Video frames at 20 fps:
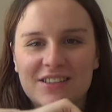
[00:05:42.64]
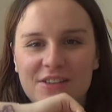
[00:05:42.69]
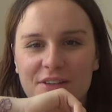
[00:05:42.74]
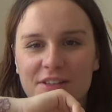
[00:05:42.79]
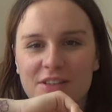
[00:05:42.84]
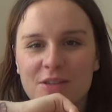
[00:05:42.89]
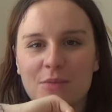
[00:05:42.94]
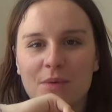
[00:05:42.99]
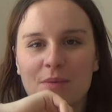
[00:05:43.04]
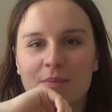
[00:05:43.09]
is
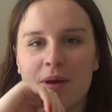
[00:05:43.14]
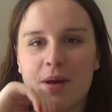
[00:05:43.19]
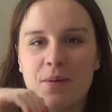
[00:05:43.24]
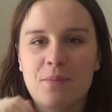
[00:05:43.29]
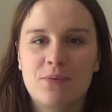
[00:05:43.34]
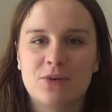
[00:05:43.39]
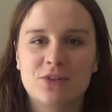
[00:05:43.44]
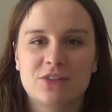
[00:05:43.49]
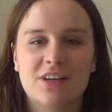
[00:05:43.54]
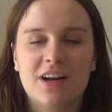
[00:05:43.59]
going to be my
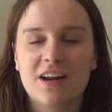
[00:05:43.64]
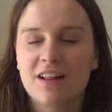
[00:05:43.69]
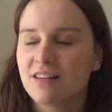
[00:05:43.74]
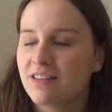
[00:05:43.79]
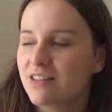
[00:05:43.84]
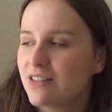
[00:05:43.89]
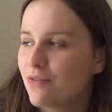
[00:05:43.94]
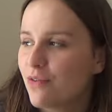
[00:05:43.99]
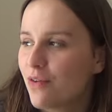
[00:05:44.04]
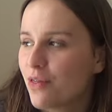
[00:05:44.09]

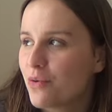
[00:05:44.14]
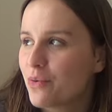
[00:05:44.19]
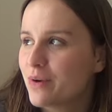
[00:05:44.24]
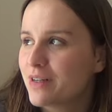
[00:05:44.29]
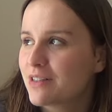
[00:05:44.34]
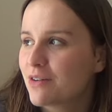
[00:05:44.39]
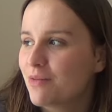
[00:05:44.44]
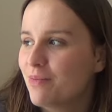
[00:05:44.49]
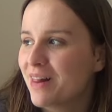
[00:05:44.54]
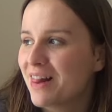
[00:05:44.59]
personality for the
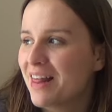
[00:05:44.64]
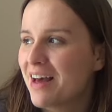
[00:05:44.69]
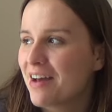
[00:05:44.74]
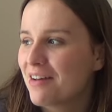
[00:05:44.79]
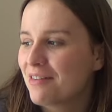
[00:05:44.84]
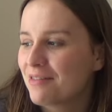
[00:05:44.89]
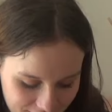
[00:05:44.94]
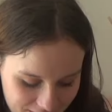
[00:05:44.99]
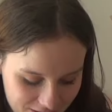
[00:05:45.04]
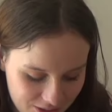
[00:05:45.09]
rest of my
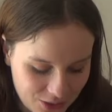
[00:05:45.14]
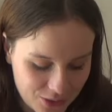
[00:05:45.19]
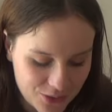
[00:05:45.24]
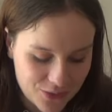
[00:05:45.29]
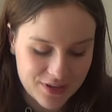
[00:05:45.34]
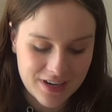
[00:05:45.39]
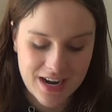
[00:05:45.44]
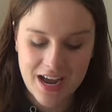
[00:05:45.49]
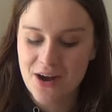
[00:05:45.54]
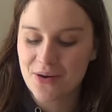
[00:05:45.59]
life.
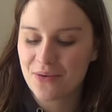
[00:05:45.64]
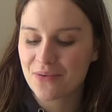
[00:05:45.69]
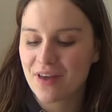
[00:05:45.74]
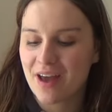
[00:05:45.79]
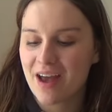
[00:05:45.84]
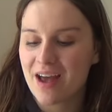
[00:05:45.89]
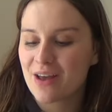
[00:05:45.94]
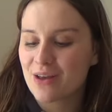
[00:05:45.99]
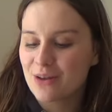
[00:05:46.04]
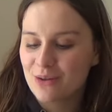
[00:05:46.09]
So now
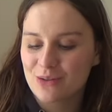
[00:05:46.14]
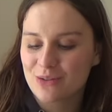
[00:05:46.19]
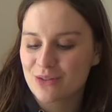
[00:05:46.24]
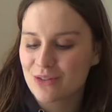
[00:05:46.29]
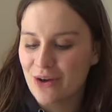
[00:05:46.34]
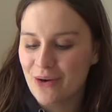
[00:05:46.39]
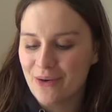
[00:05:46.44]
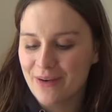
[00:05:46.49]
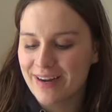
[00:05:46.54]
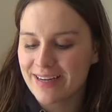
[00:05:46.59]
that you
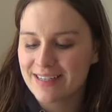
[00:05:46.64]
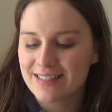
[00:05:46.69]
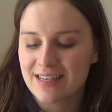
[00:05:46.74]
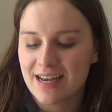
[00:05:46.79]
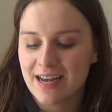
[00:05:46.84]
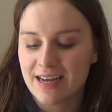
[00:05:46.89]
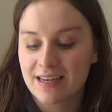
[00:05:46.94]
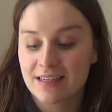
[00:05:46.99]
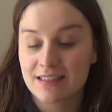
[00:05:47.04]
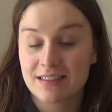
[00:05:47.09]
saw it,
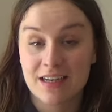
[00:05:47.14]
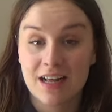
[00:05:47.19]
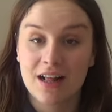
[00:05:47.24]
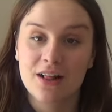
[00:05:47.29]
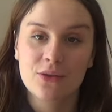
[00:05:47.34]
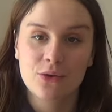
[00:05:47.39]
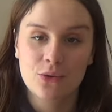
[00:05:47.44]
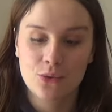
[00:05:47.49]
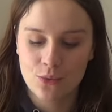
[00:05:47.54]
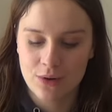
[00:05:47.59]
I can
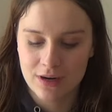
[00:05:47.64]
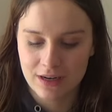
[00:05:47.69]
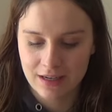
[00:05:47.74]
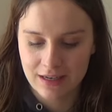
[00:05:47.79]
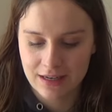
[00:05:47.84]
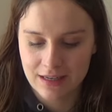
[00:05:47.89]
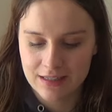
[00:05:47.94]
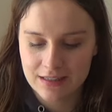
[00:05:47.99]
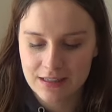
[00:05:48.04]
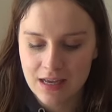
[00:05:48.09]
tell you what
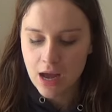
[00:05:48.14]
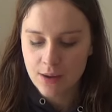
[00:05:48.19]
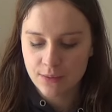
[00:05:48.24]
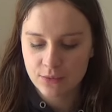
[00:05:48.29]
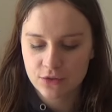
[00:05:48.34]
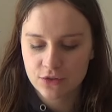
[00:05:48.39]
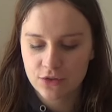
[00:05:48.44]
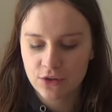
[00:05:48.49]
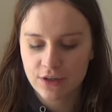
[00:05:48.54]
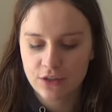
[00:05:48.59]
it is. I'm
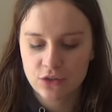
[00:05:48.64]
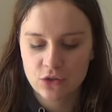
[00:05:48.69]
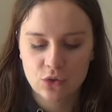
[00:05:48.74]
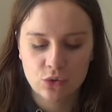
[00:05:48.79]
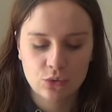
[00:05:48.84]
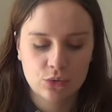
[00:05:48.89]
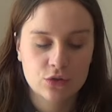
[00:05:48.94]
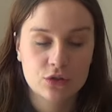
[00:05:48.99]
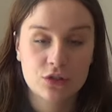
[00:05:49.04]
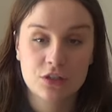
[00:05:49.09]
just going
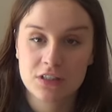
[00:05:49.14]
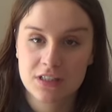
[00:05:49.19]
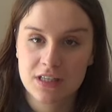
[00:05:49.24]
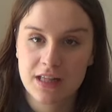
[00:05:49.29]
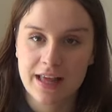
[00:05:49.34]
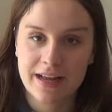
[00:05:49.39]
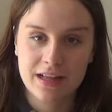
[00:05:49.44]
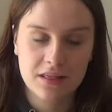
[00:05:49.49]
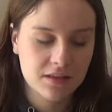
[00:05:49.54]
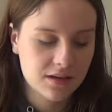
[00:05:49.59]
to
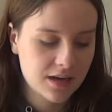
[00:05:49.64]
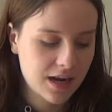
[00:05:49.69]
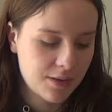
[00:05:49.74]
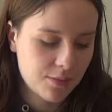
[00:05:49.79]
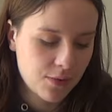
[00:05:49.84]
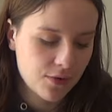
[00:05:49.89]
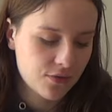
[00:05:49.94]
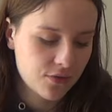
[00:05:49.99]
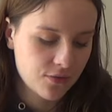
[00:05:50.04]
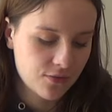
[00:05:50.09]
translate the
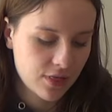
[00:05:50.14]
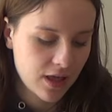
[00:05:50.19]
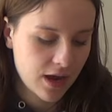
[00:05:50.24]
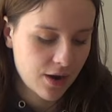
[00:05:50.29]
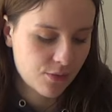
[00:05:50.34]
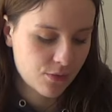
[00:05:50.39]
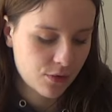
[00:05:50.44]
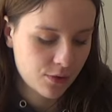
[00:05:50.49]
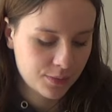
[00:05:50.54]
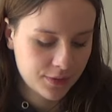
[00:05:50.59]
name of the
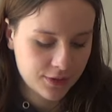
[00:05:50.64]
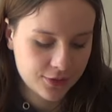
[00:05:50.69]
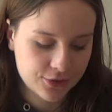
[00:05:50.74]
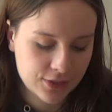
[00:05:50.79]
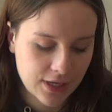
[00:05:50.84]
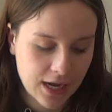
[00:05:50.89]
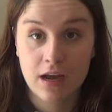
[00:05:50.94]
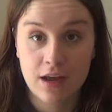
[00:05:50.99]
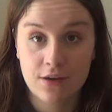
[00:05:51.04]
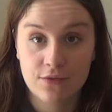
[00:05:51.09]
flower
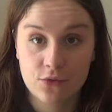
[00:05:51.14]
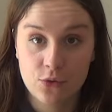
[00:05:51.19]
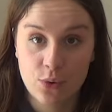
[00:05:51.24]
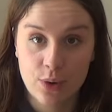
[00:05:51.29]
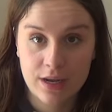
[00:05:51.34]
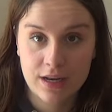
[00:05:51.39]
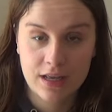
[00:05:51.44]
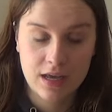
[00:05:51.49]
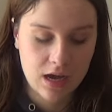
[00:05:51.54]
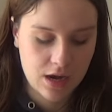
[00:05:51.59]
because I have no
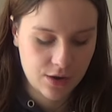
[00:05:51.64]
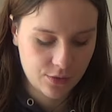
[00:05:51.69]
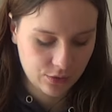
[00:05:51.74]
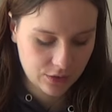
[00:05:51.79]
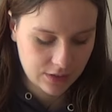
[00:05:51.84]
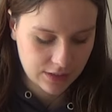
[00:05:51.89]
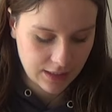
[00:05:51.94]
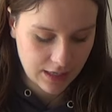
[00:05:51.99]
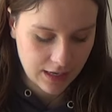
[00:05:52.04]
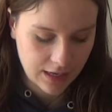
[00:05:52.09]
idea how you
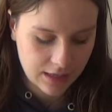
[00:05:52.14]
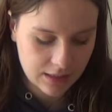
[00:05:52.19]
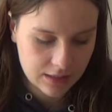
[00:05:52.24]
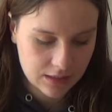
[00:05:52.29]
say